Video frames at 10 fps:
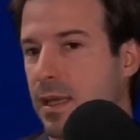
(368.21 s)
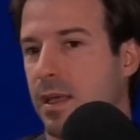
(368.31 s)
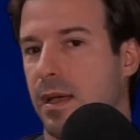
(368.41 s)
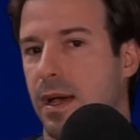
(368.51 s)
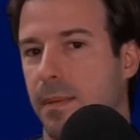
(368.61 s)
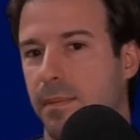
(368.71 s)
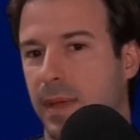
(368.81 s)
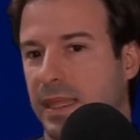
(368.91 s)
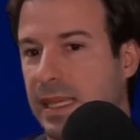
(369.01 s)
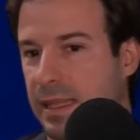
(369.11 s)
at
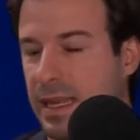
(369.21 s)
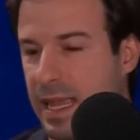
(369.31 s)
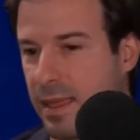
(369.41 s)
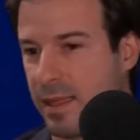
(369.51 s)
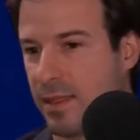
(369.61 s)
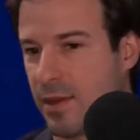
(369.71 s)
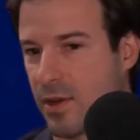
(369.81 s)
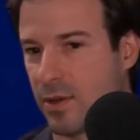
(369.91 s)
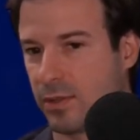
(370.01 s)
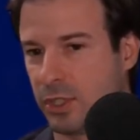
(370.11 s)
the end of the day, there
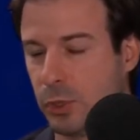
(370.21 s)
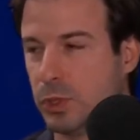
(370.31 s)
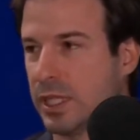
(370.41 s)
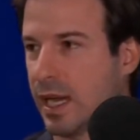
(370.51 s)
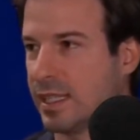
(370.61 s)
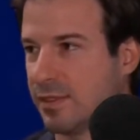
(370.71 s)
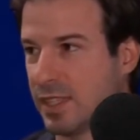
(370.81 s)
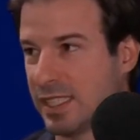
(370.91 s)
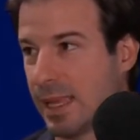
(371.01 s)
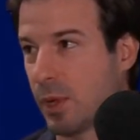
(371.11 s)
are two sides of the
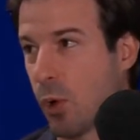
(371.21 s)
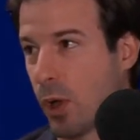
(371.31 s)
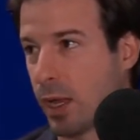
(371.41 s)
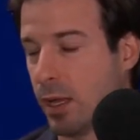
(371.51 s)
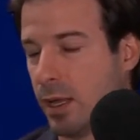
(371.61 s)
same coin.